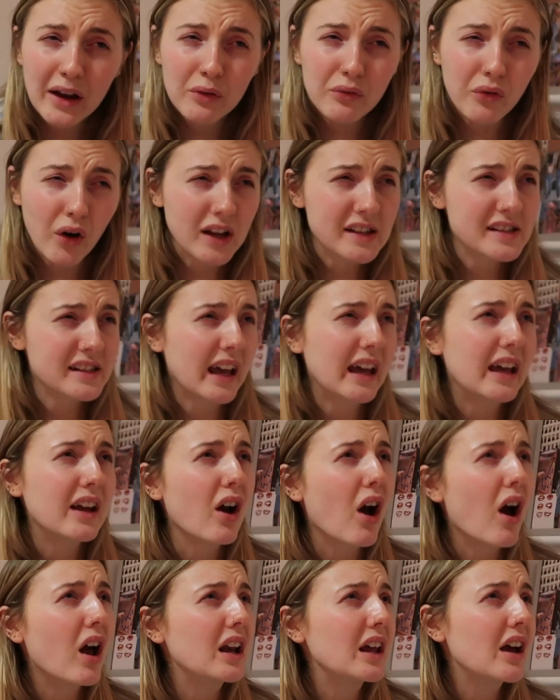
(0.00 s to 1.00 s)
a rice cake
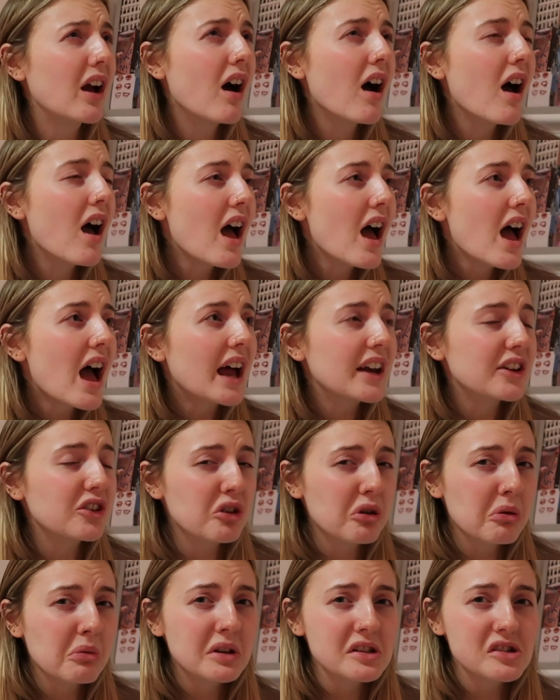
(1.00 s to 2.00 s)
earlier, and you
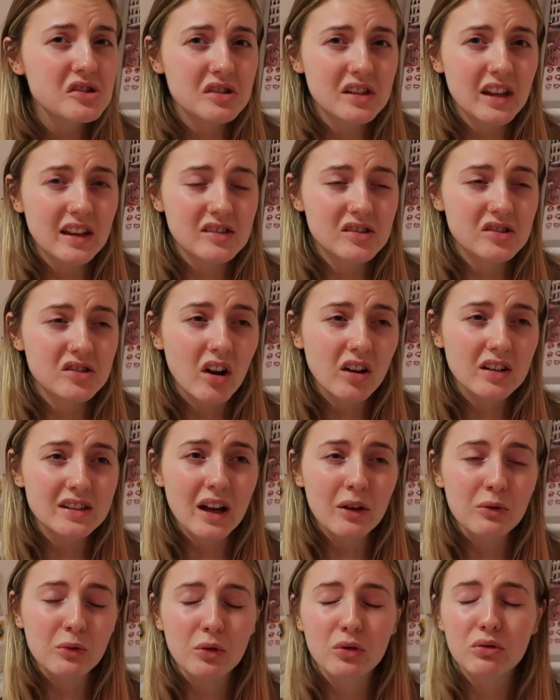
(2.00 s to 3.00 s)
know when it just gets stuck
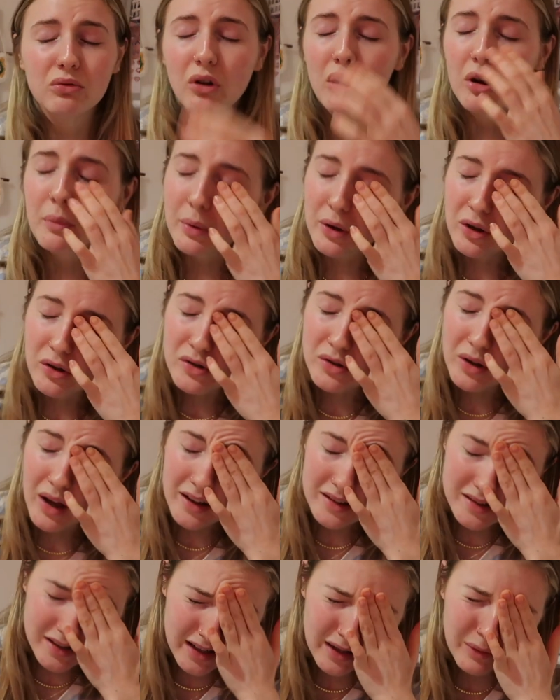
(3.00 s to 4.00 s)
down your throat because you
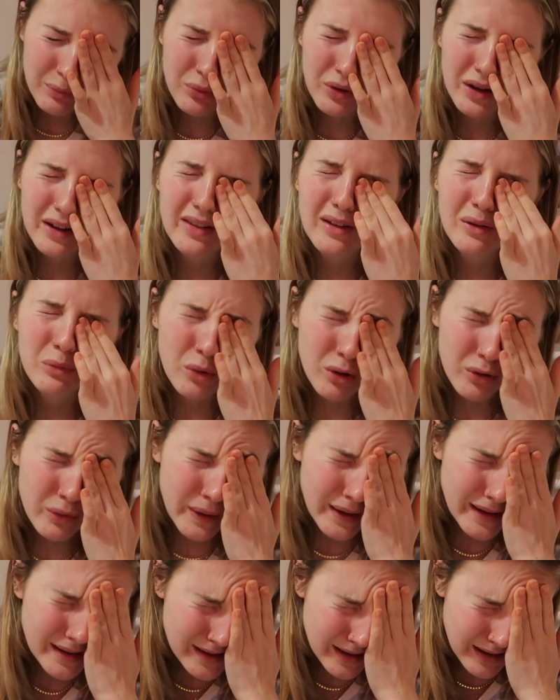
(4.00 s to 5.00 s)
accidentally breathe in while you're
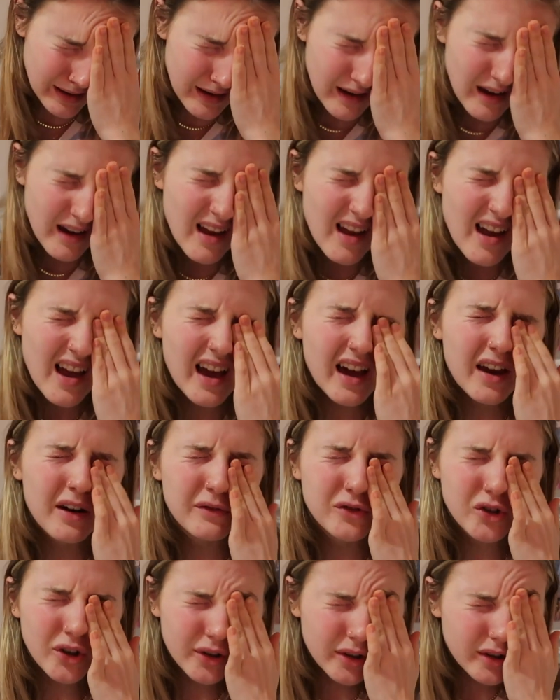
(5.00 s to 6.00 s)
eating it. And
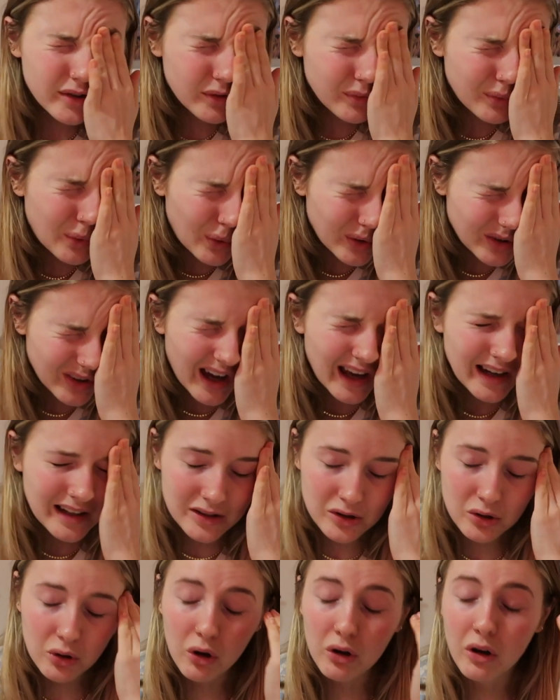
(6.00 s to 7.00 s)
I've drunk loads of water and
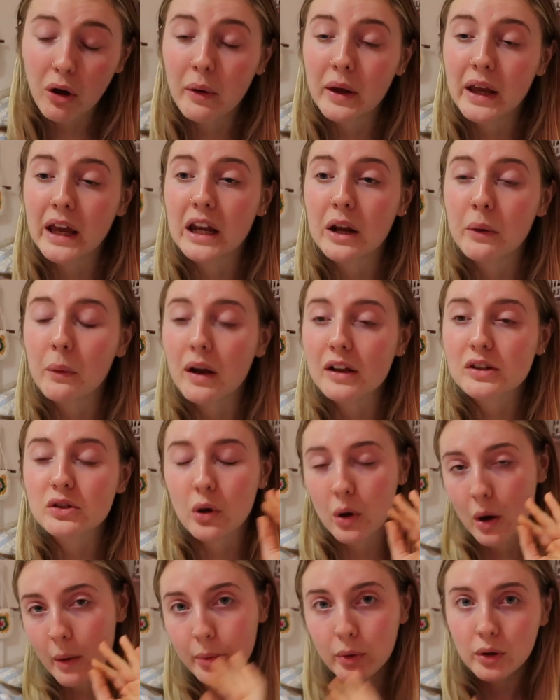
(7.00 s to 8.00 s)
it's not going anywhere,
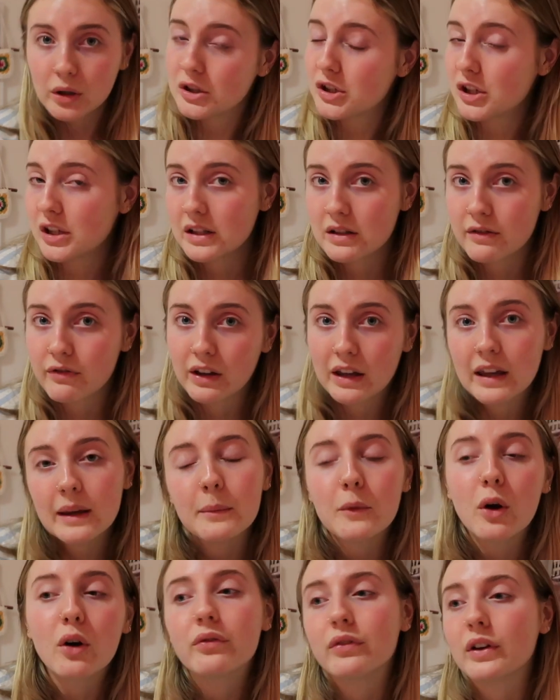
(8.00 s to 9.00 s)
so apologies if I
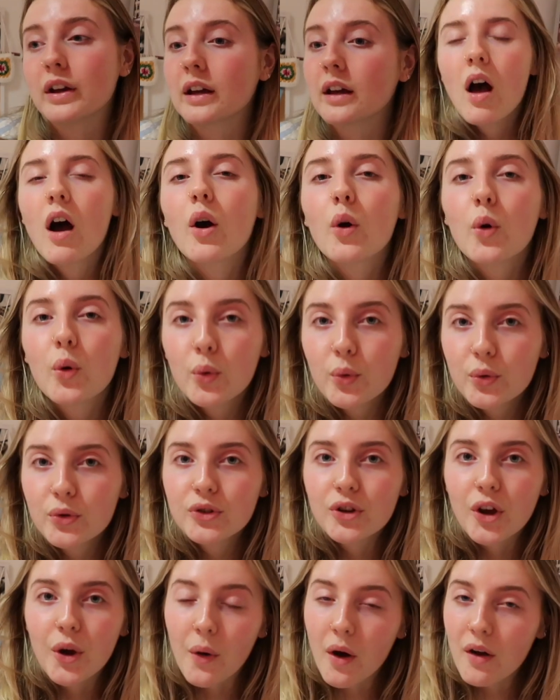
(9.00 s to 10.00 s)
keep coughing.
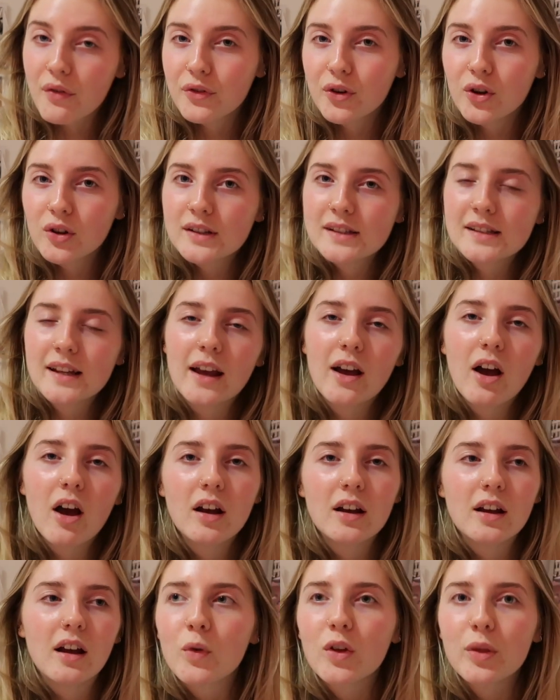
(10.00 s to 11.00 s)
Also, I forgot to say
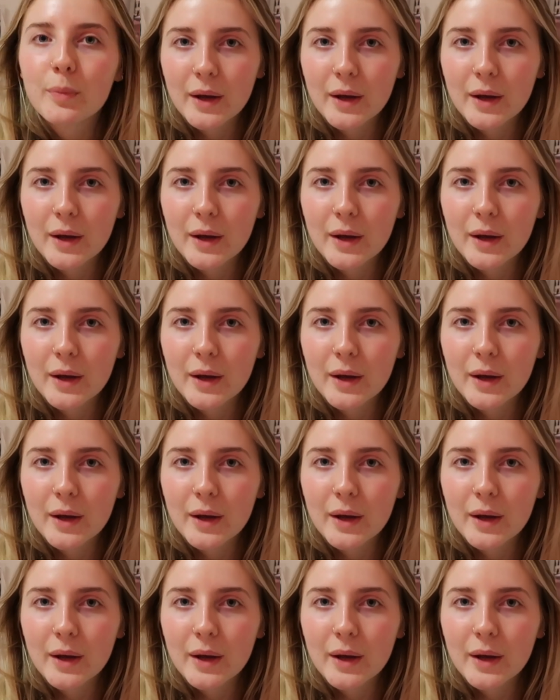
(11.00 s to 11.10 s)
earlier, with